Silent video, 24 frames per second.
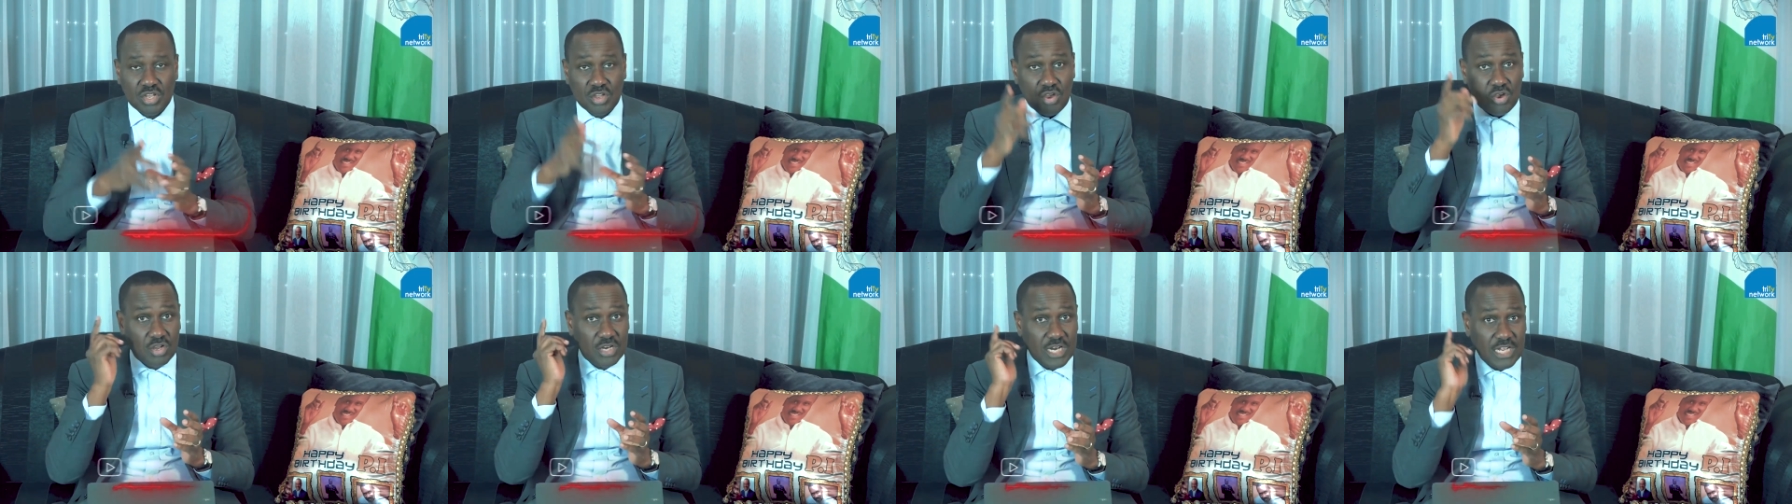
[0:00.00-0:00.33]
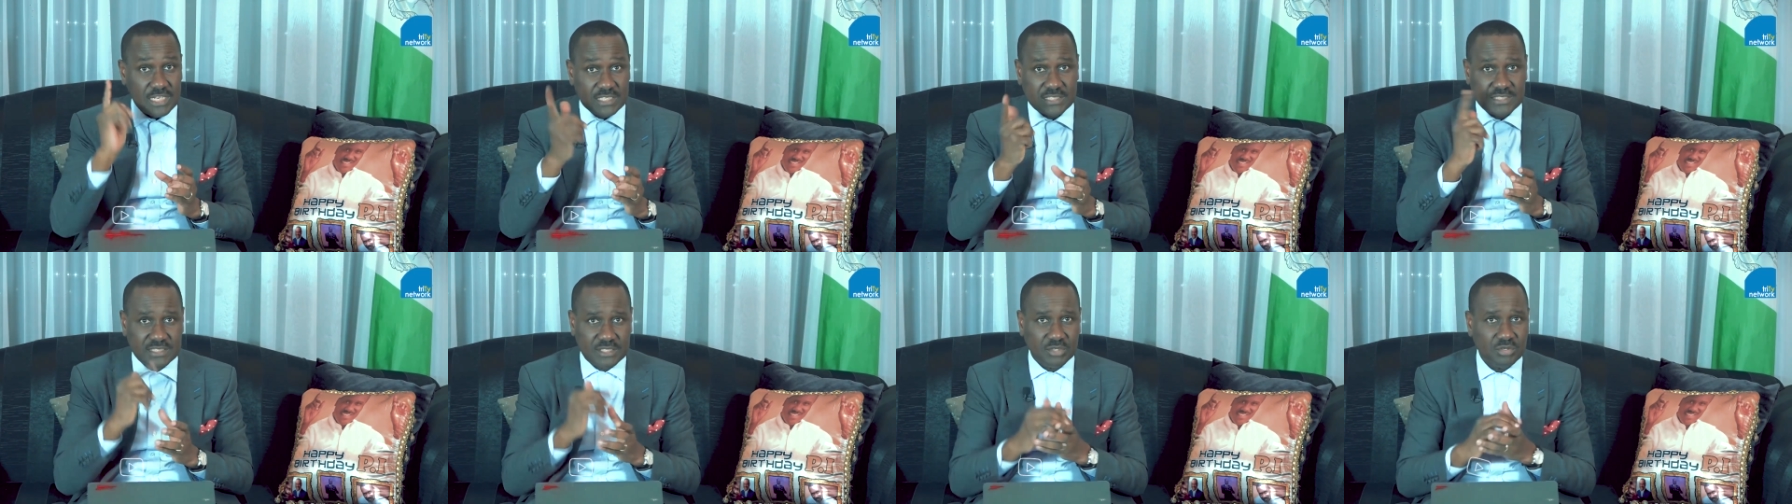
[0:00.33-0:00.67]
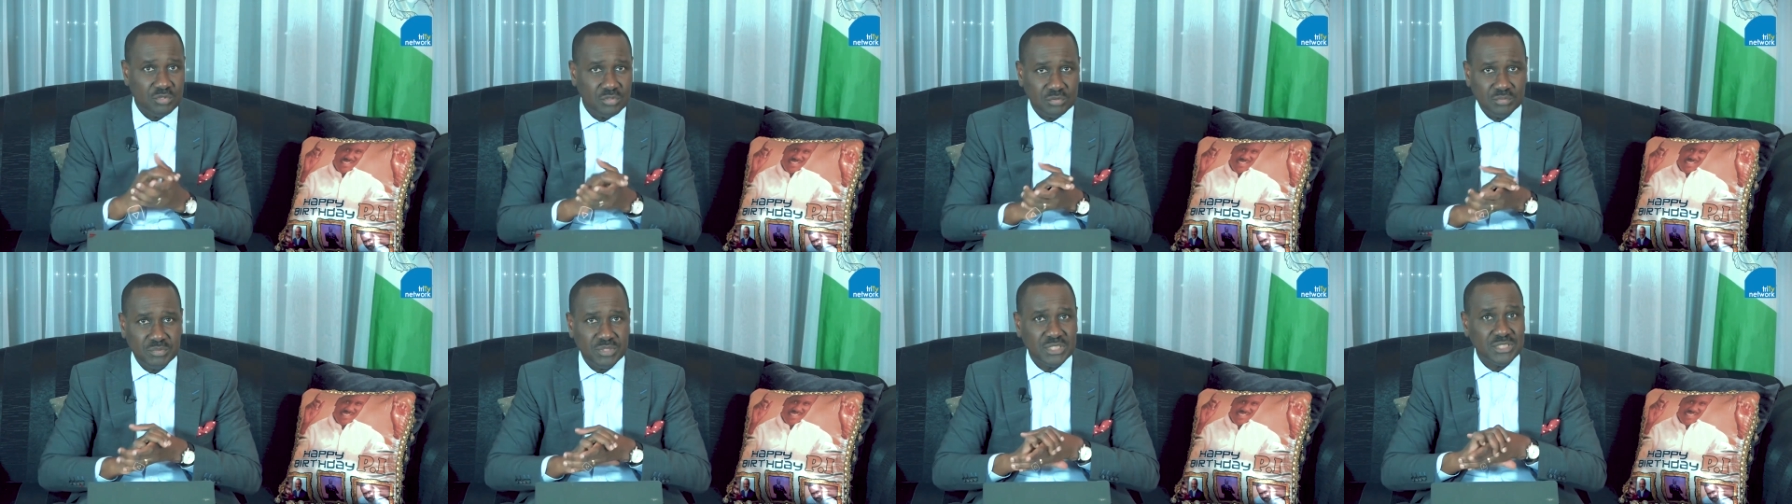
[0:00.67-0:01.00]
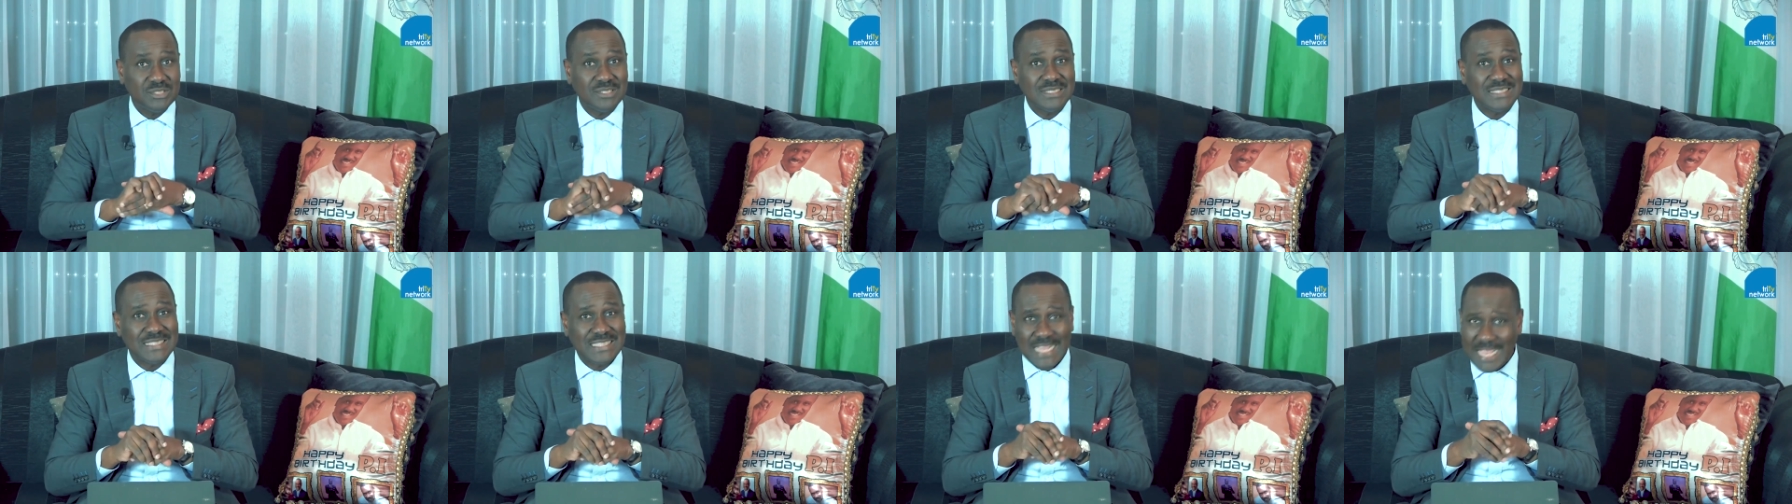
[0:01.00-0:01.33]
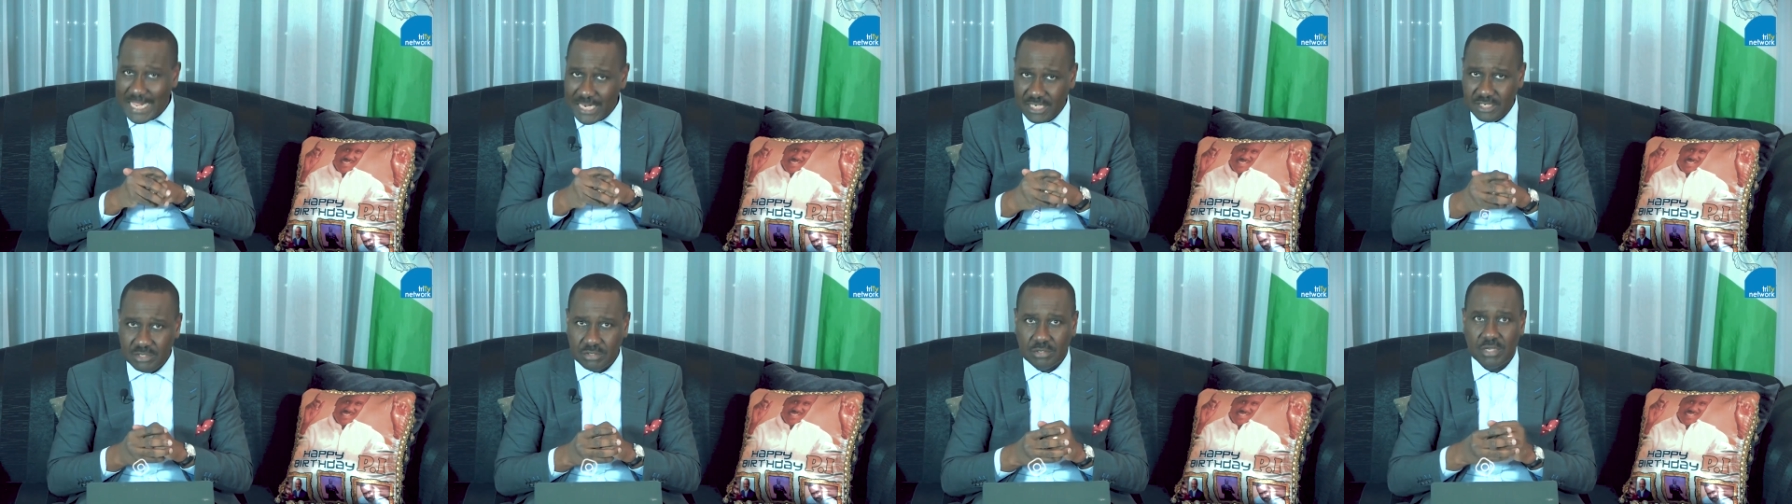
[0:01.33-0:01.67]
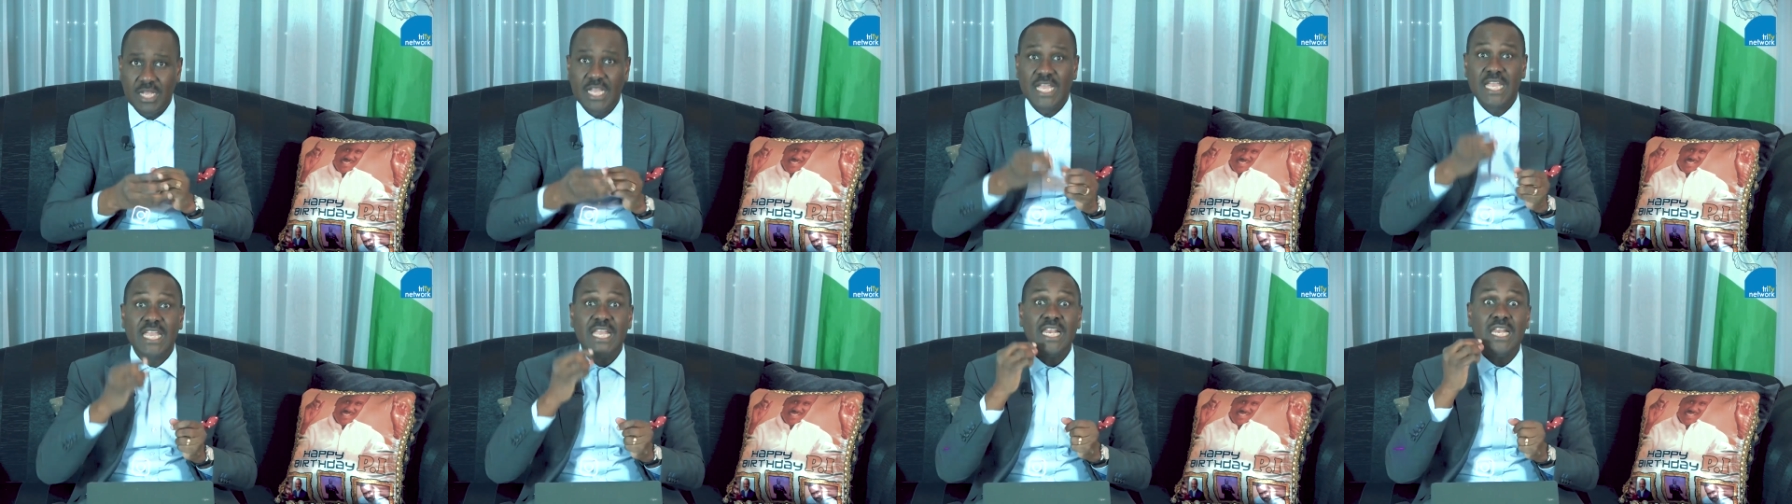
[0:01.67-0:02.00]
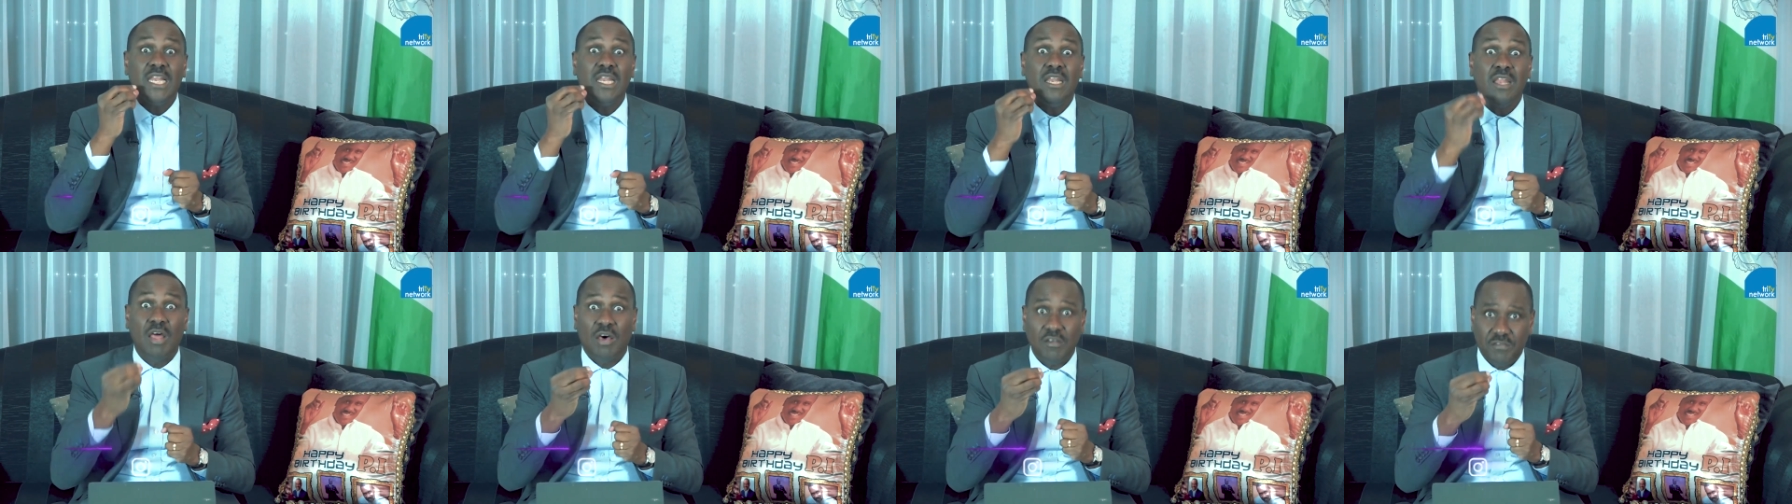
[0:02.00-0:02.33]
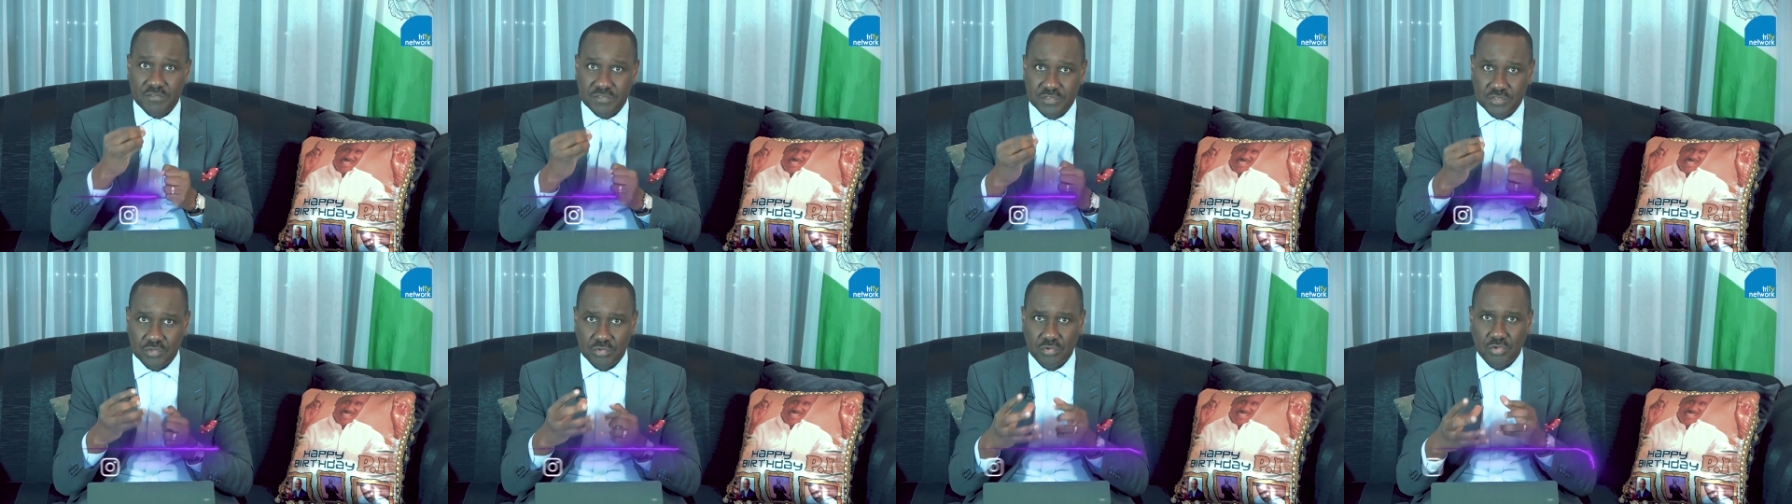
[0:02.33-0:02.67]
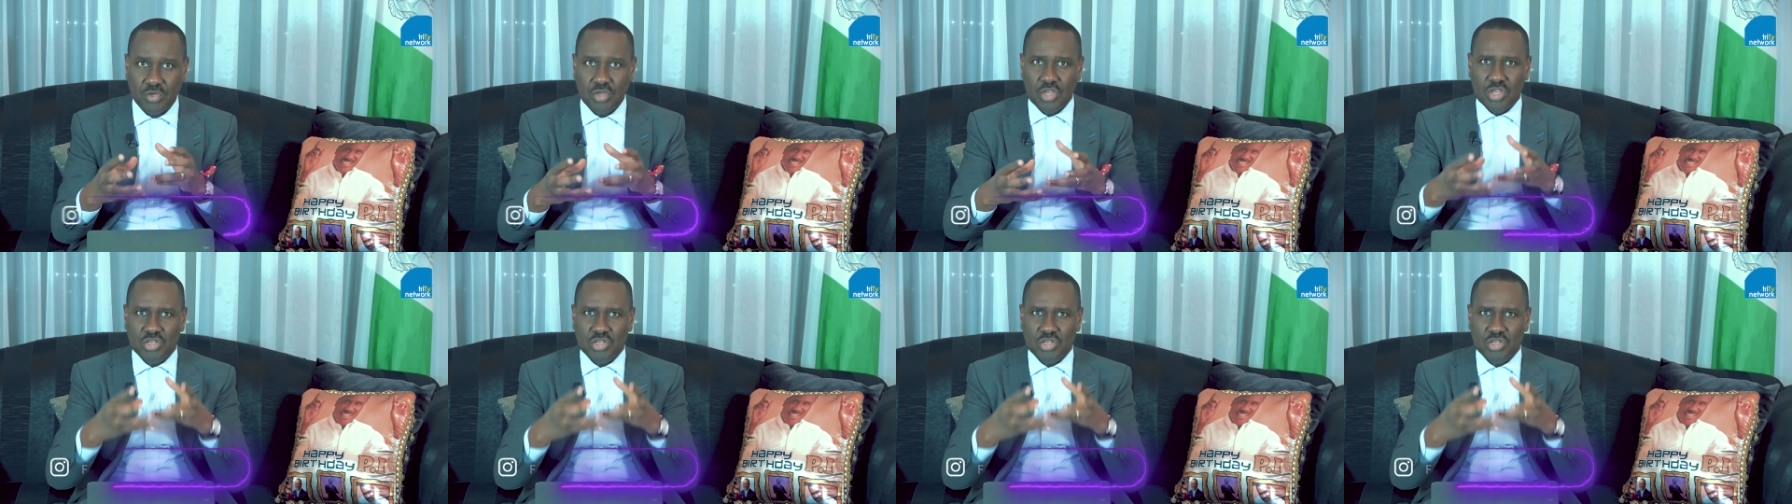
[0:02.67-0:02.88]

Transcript: God has told me to tell you, he loves you.